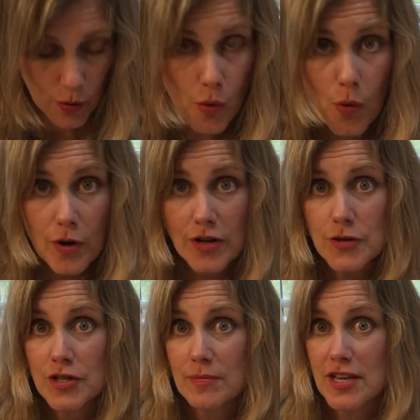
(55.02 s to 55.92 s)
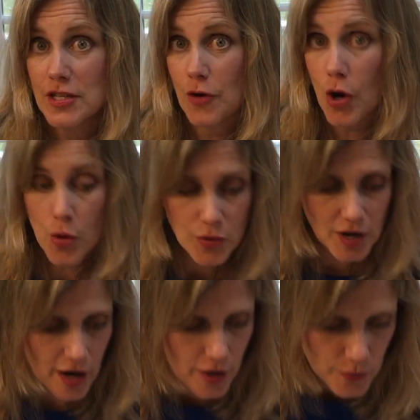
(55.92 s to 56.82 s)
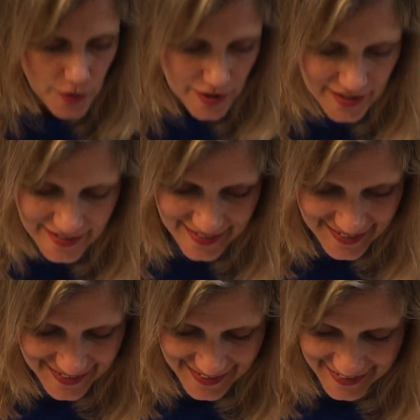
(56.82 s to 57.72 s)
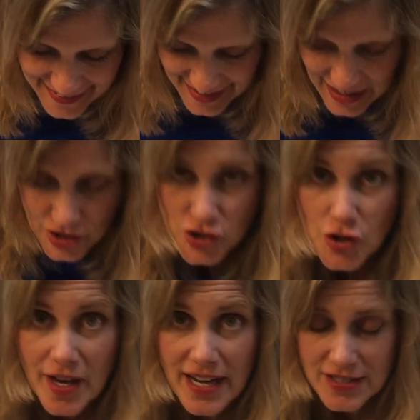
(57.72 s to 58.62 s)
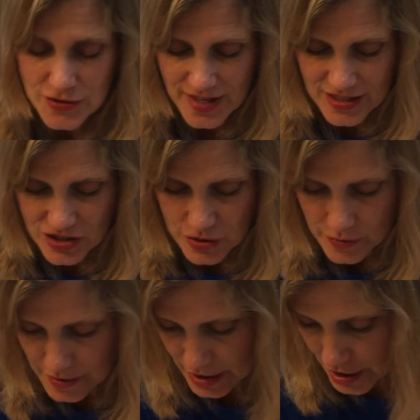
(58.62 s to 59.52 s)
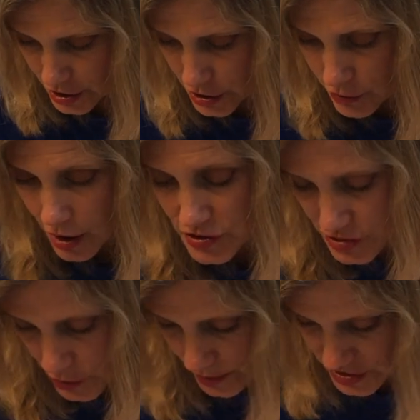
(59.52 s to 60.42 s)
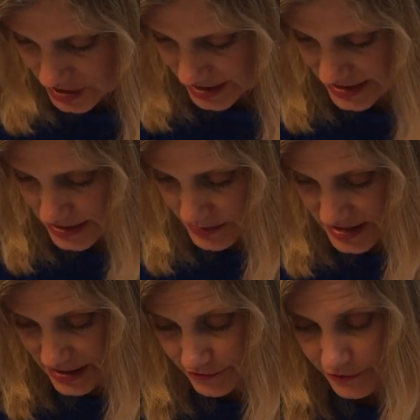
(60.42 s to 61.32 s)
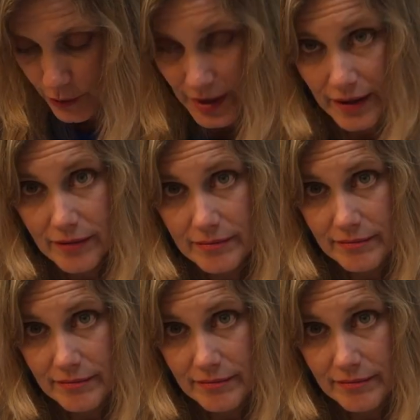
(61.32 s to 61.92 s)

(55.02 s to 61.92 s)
Or you can make your own artwork, and I'll show you how to do that too. You're also going to need some tin foil